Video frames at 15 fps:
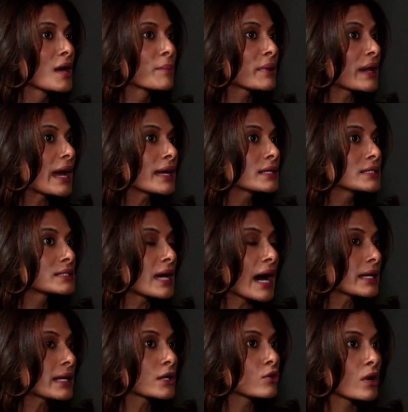But I
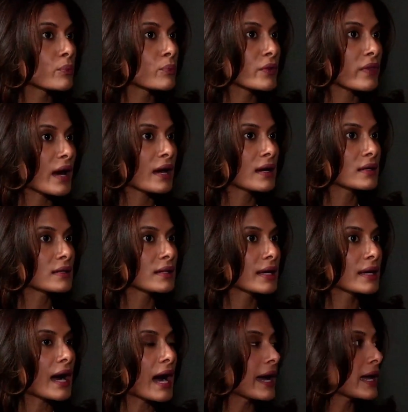didn't grow up with that.
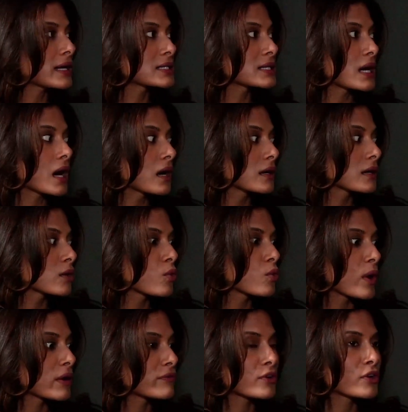Like, I had to hug
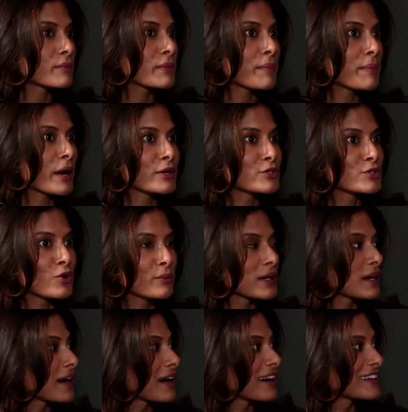whoever my parents told me
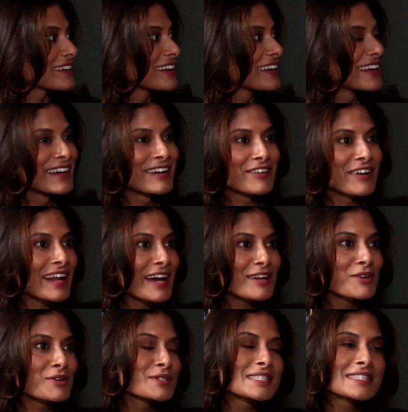to hug, right? I had
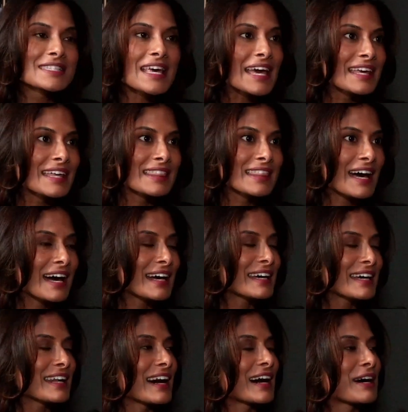no say in
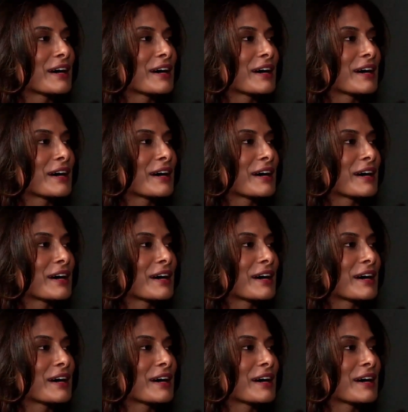that.